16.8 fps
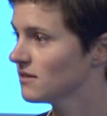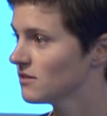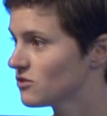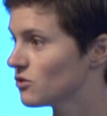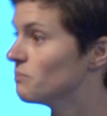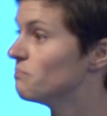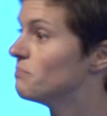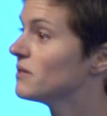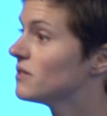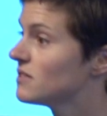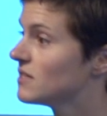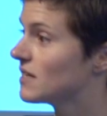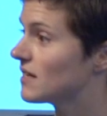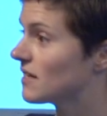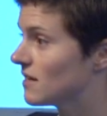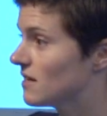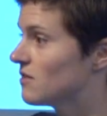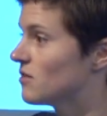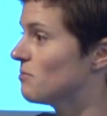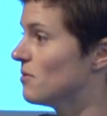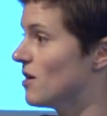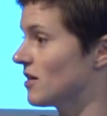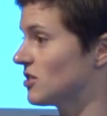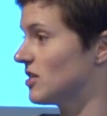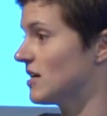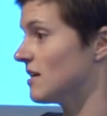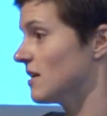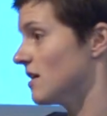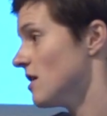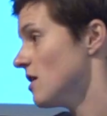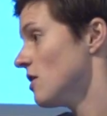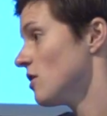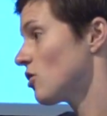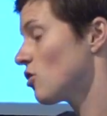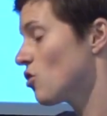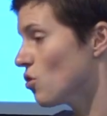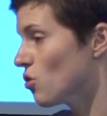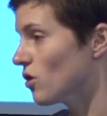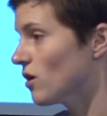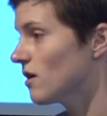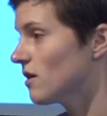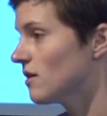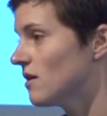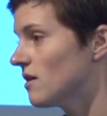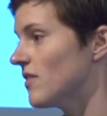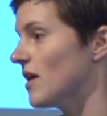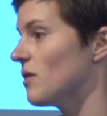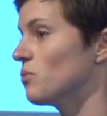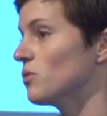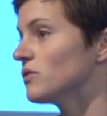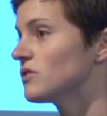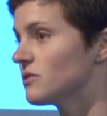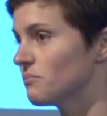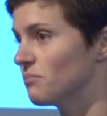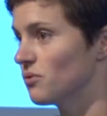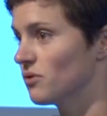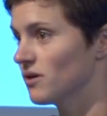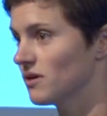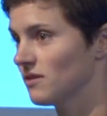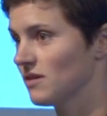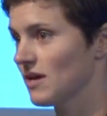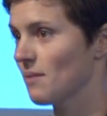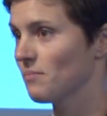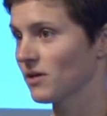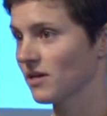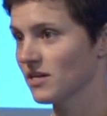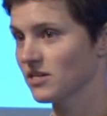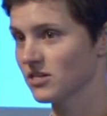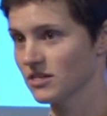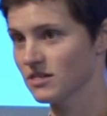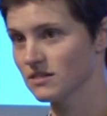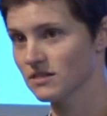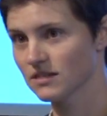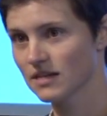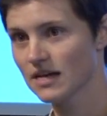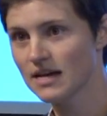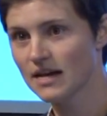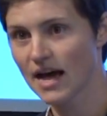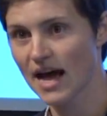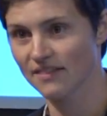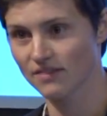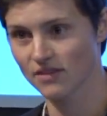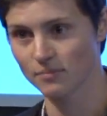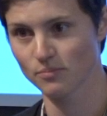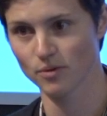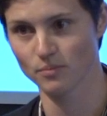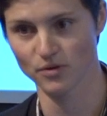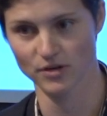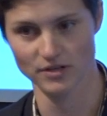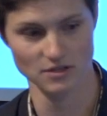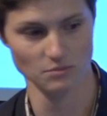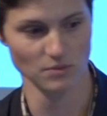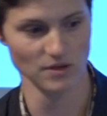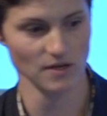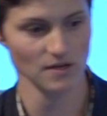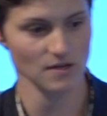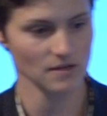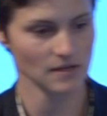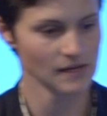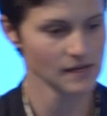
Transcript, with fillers: so building the blockchain core that will support the applications at the appropriate speed.